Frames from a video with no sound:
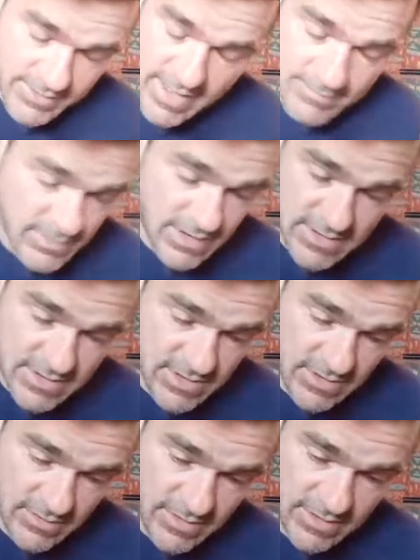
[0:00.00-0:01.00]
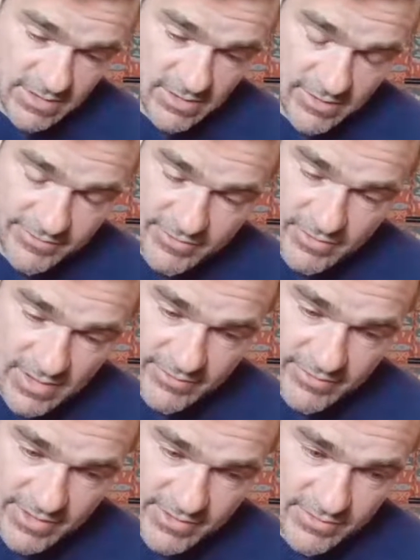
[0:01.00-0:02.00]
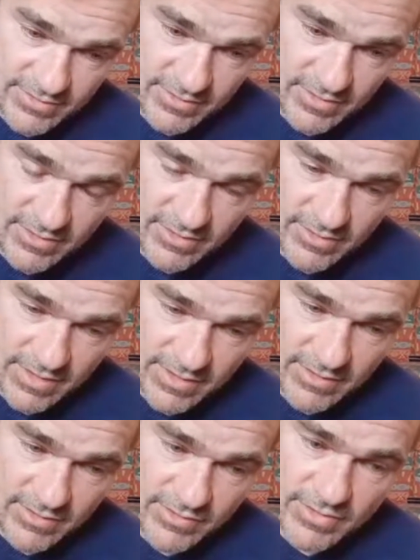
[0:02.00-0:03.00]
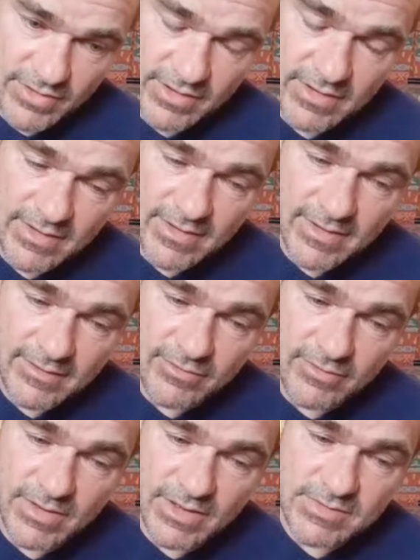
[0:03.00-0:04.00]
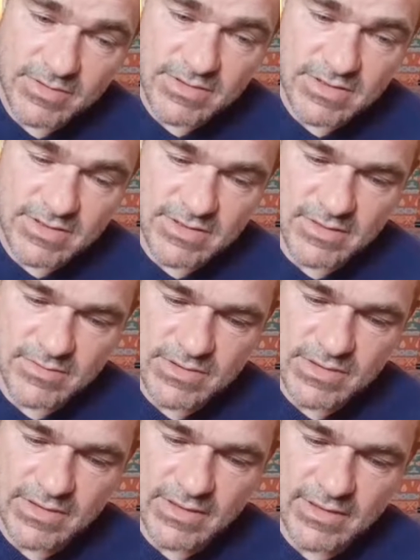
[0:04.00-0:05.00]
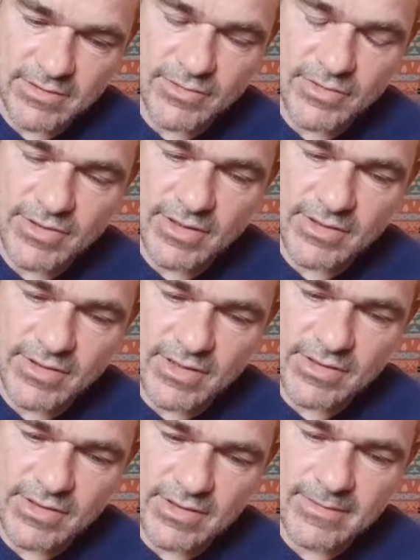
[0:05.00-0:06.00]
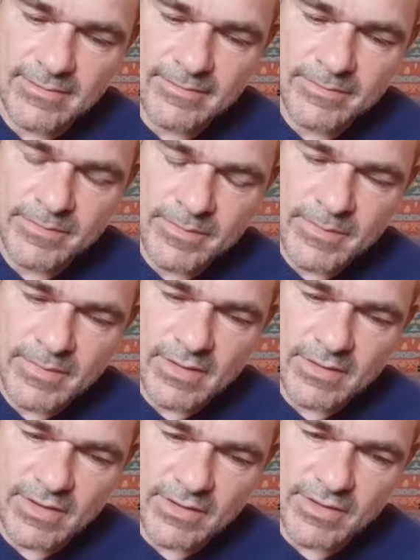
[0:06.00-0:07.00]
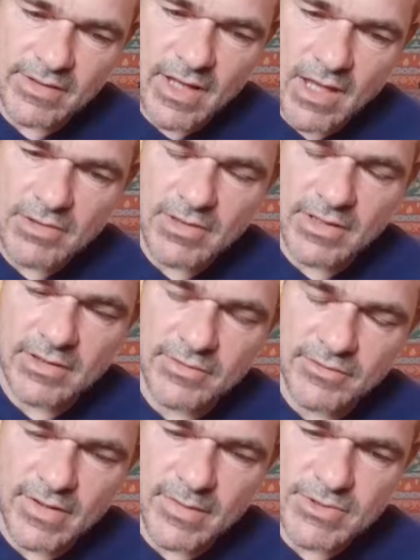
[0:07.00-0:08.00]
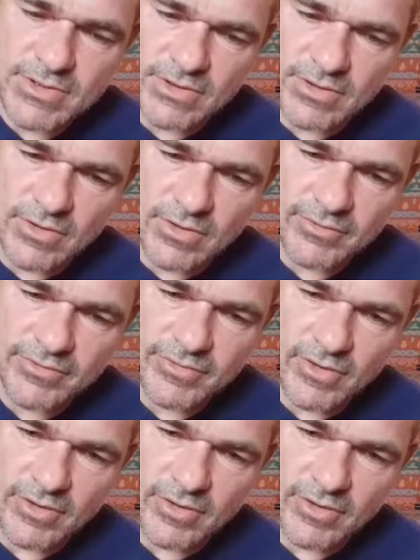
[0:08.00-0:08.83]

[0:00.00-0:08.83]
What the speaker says: that means to you in the afterlife, I don't know. And I don't think, from my experience of the DMT, I don't think that the Catholic conception of